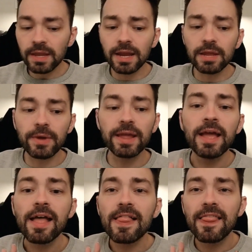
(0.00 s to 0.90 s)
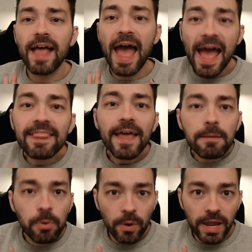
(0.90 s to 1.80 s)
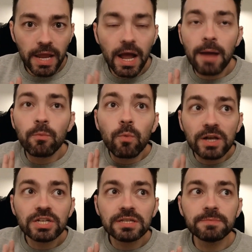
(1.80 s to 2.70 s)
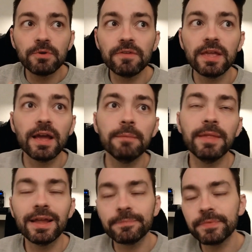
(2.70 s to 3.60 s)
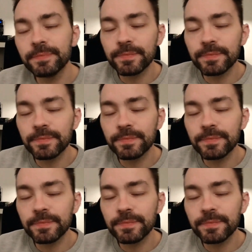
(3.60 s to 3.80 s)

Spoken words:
Anyway, at that point, I'm watching this movie. I'm like,